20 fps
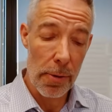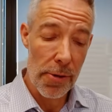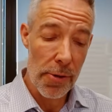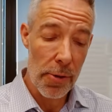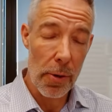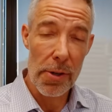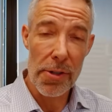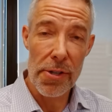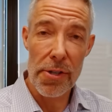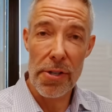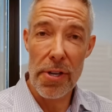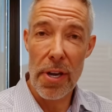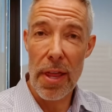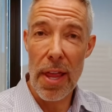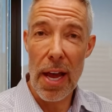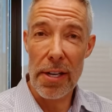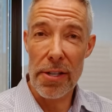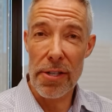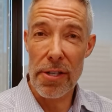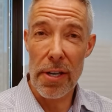resources in
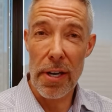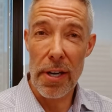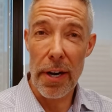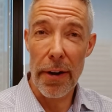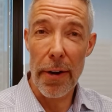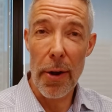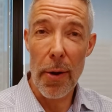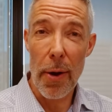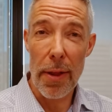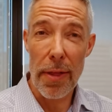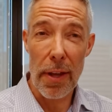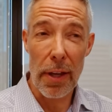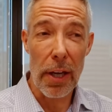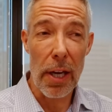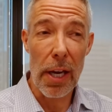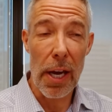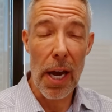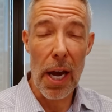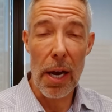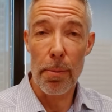that scenario, I think
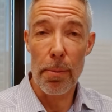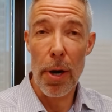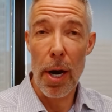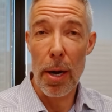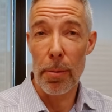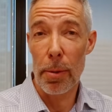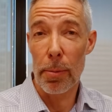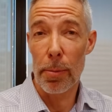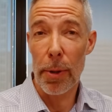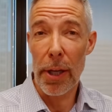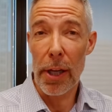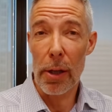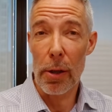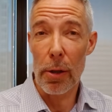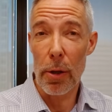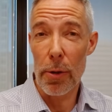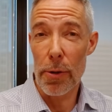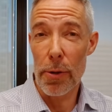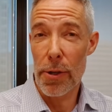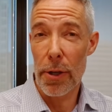you get probably
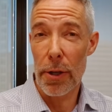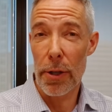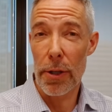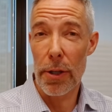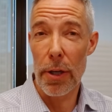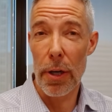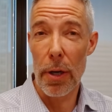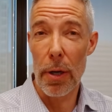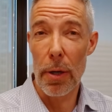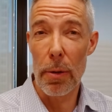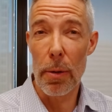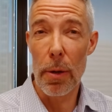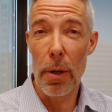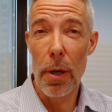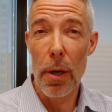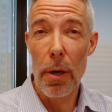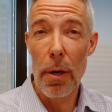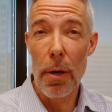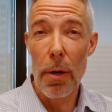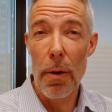closer to
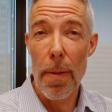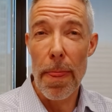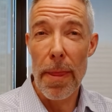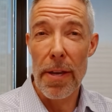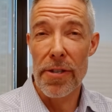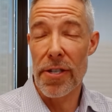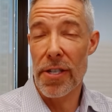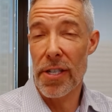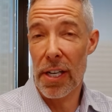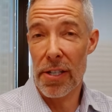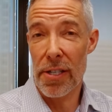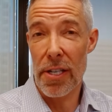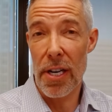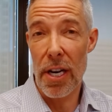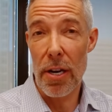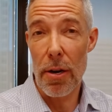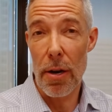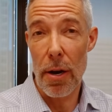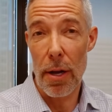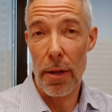
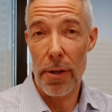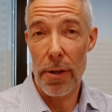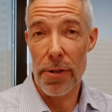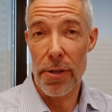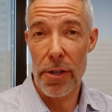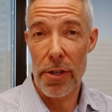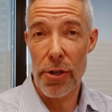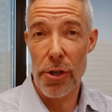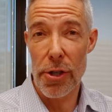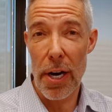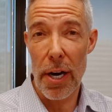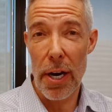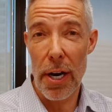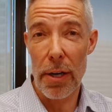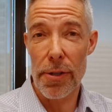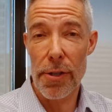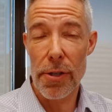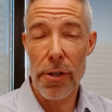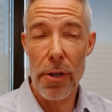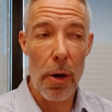$60 a
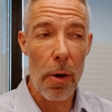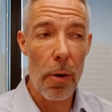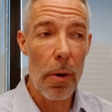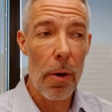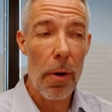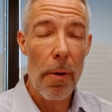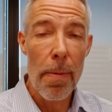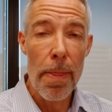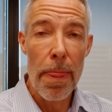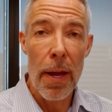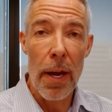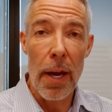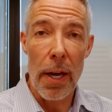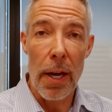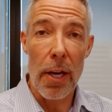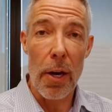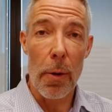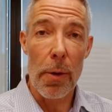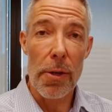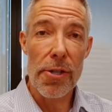share. So,
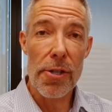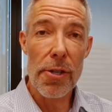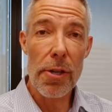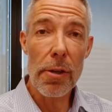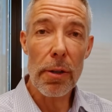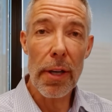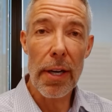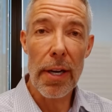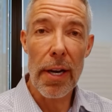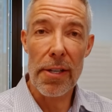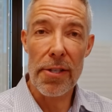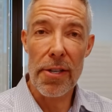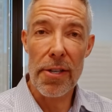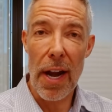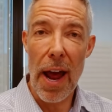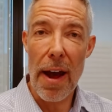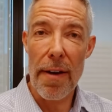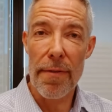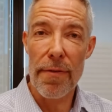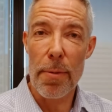it certainly doesn't
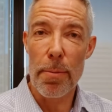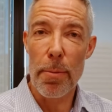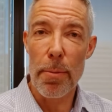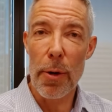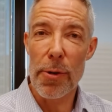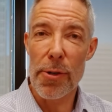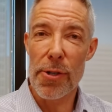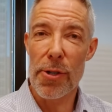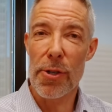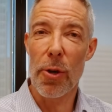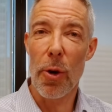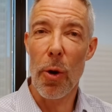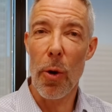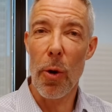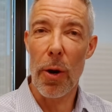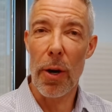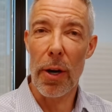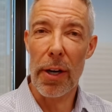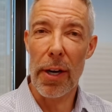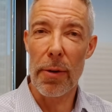have the most
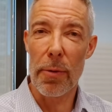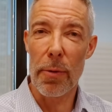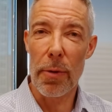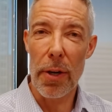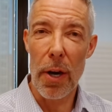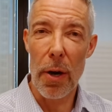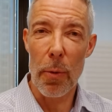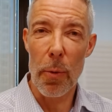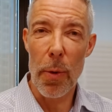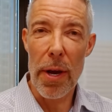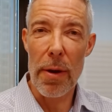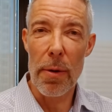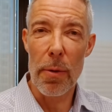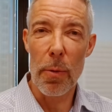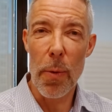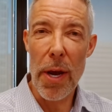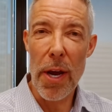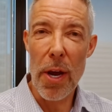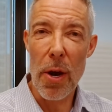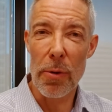torque. And,
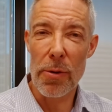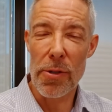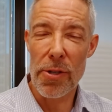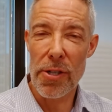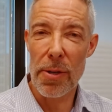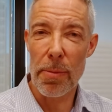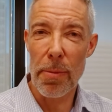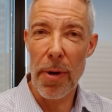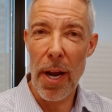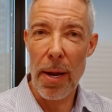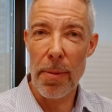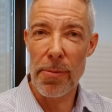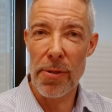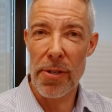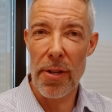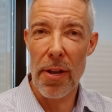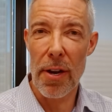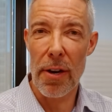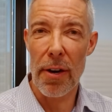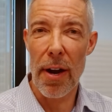we own some
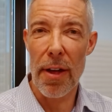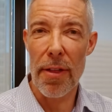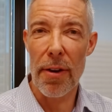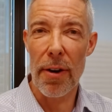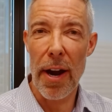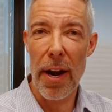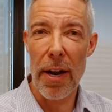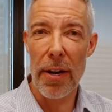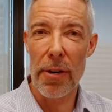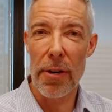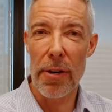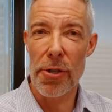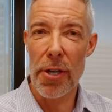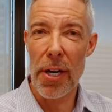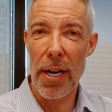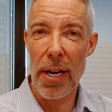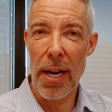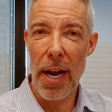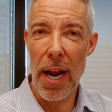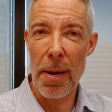names, and there are other
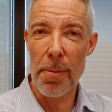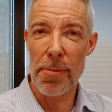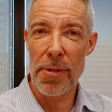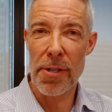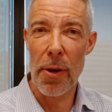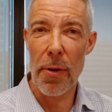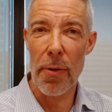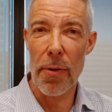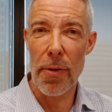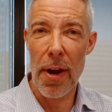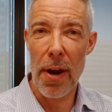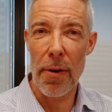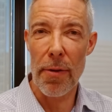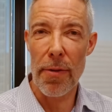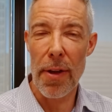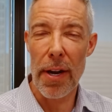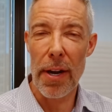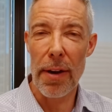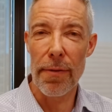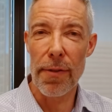energy names out there
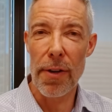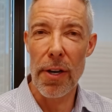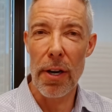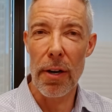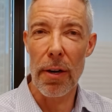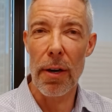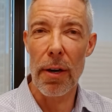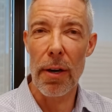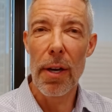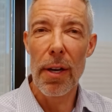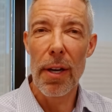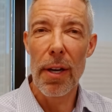that if you're